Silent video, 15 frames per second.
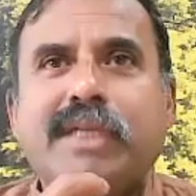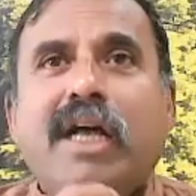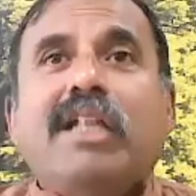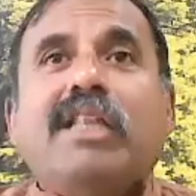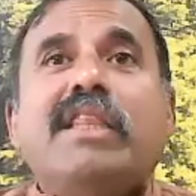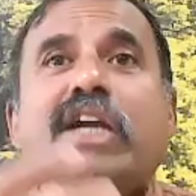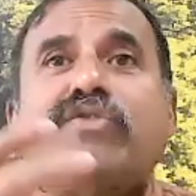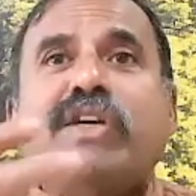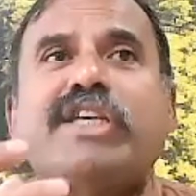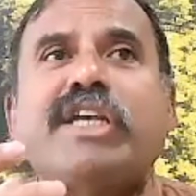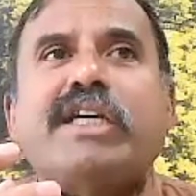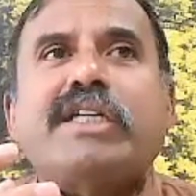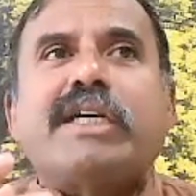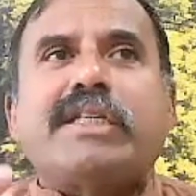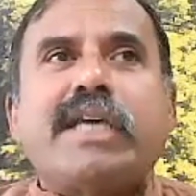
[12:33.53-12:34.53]
That's why Sri
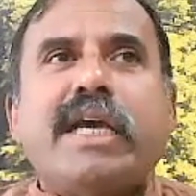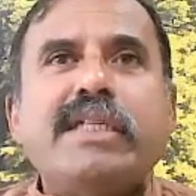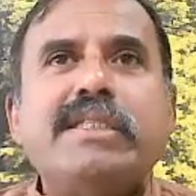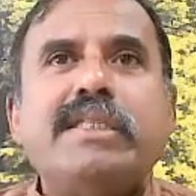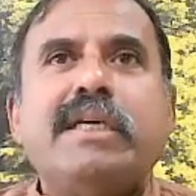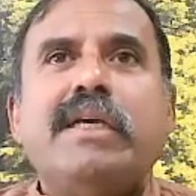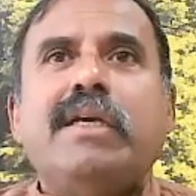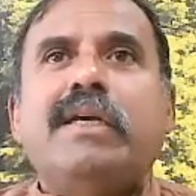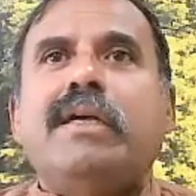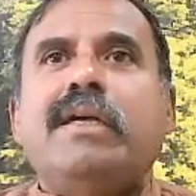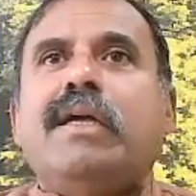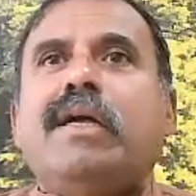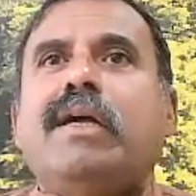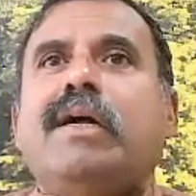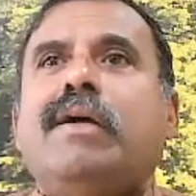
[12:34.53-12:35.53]
Krishna says,
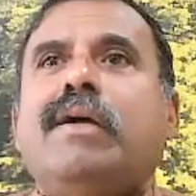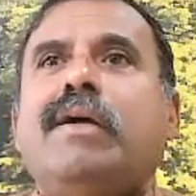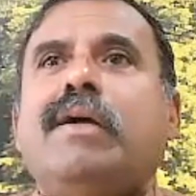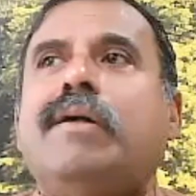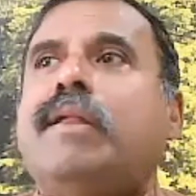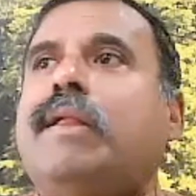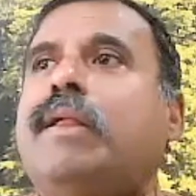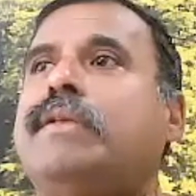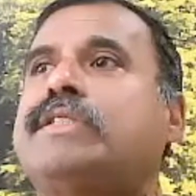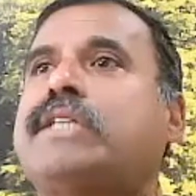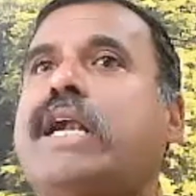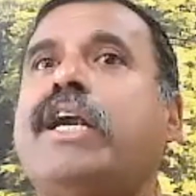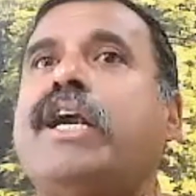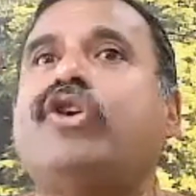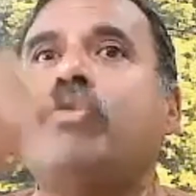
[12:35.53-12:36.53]

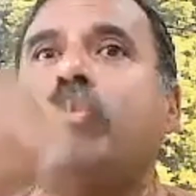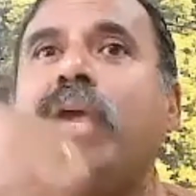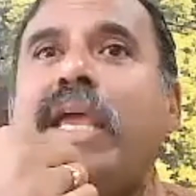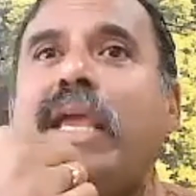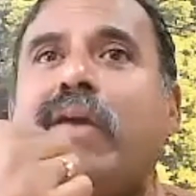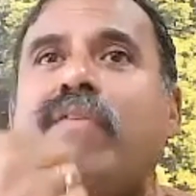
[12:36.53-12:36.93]
surrender to me.